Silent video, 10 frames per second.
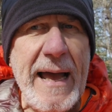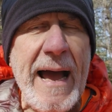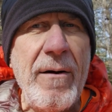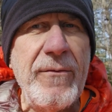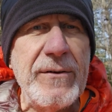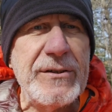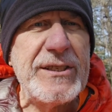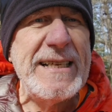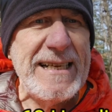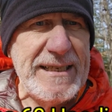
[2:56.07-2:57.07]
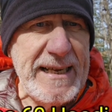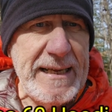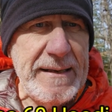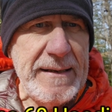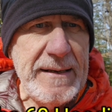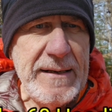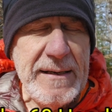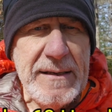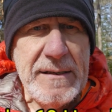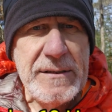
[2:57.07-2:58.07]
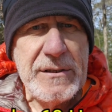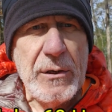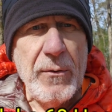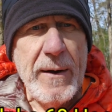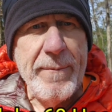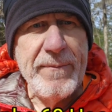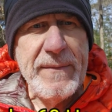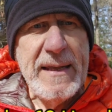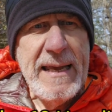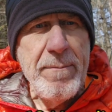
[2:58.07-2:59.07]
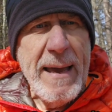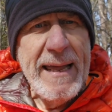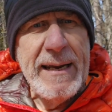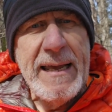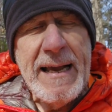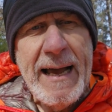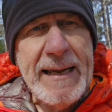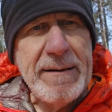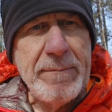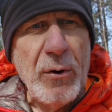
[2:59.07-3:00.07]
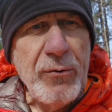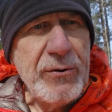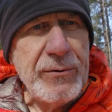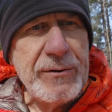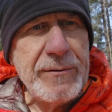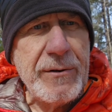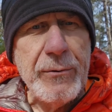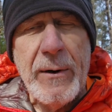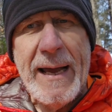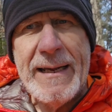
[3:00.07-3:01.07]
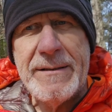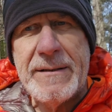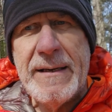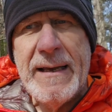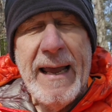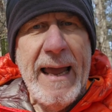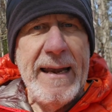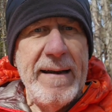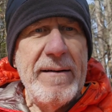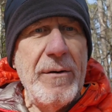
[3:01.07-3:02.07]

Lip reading: Alpha 60. So he hiked both those through hikes and